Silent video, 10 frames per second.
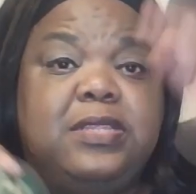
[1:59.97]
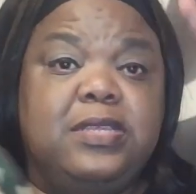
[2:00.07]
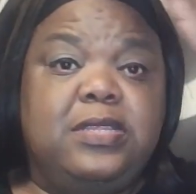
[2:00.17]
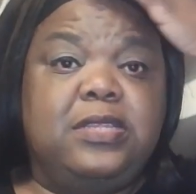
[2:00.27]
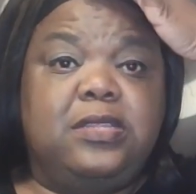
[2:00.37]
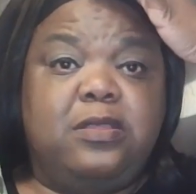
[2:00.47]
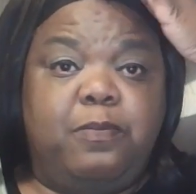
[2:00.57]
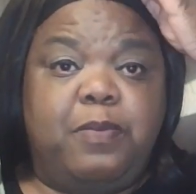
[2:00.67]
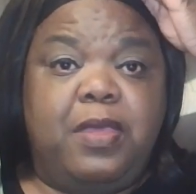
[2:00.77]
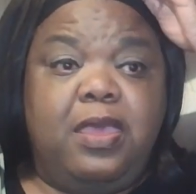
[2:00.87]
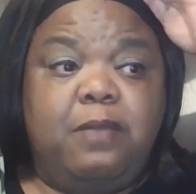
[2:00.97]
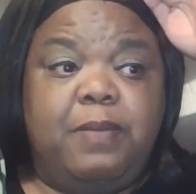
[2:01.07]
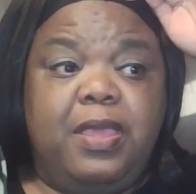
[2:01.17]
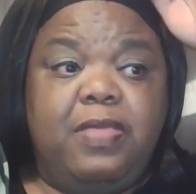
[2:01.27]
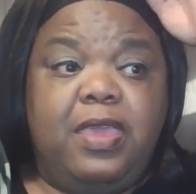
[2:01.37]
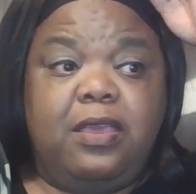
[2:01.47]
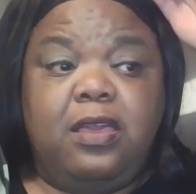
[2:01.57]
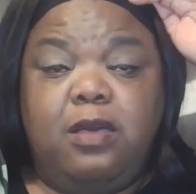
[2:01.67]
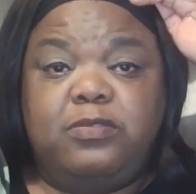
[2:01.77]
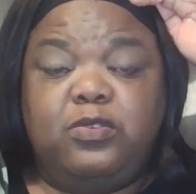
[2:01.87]
This is the headband that
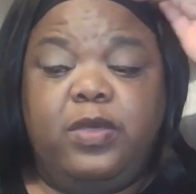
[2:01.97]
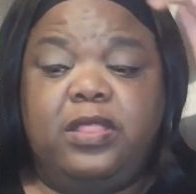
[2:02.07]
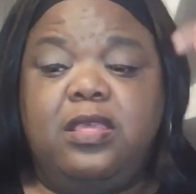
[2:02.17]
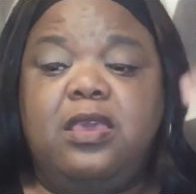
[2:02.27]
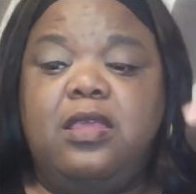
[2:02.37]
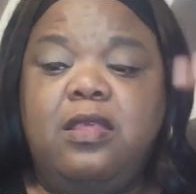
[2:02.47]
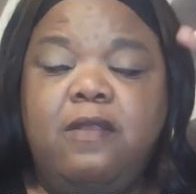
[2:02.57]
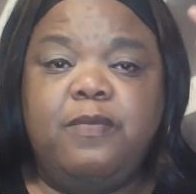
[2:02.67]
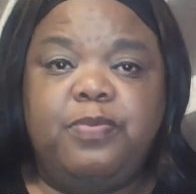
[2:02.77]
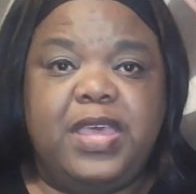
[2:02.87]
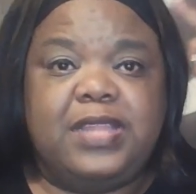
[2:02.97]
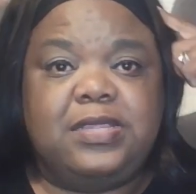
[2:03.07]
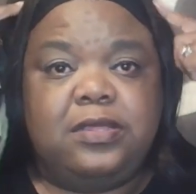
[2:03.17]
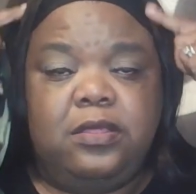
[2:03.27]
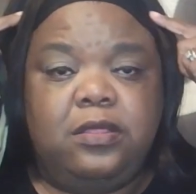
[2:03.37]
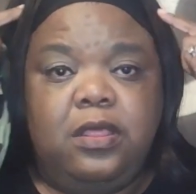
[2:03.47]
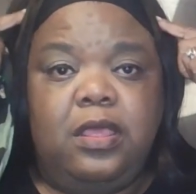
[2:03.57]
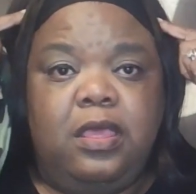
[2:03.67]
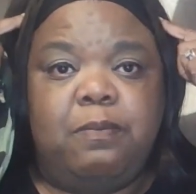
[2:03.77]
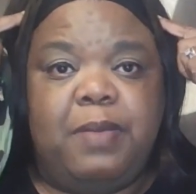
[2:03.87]
comes with it, that's
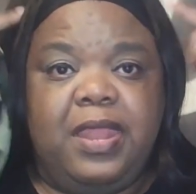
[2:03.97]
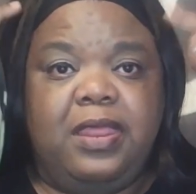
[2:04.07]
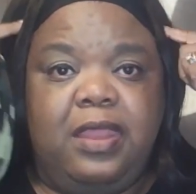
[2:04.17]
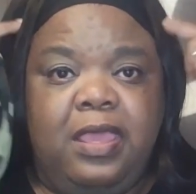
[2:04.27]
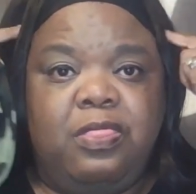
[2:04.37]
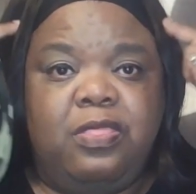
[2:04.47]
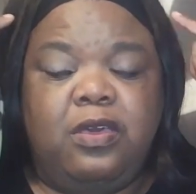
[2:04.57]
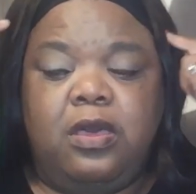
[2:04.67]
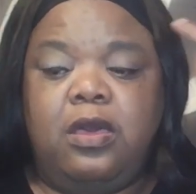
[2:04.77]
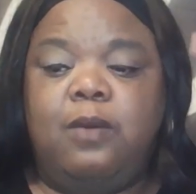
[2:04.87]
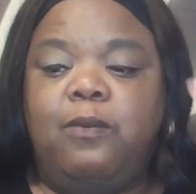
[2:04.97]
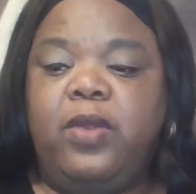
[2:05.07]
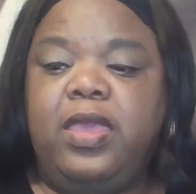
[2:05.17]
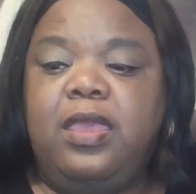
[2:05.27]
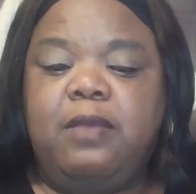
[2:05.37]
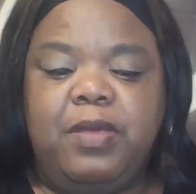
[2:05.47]
embedded in the wig.